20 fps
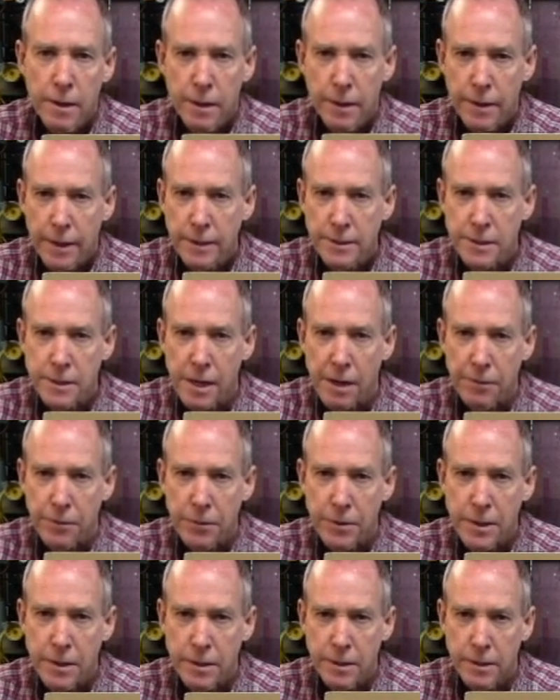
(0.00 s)
That's not
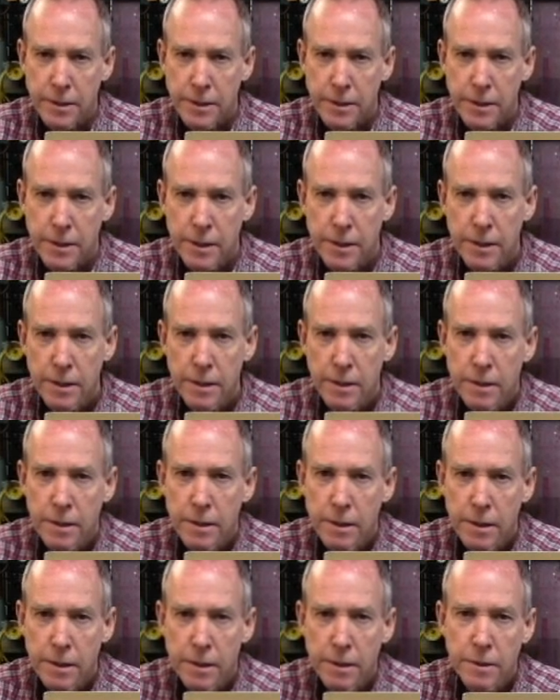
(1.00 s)
very good.
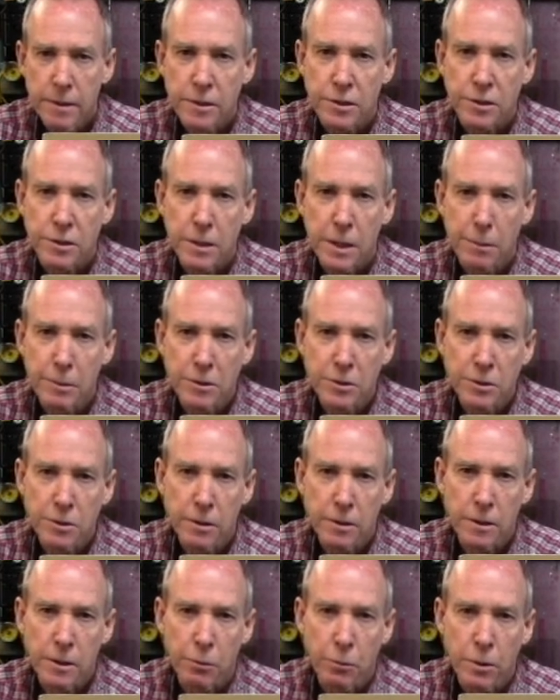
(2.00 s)
The snubber
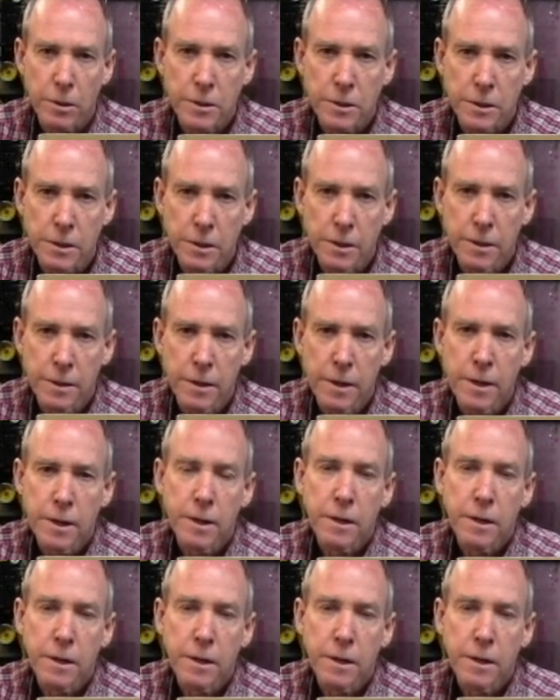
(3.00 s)
circuit works good,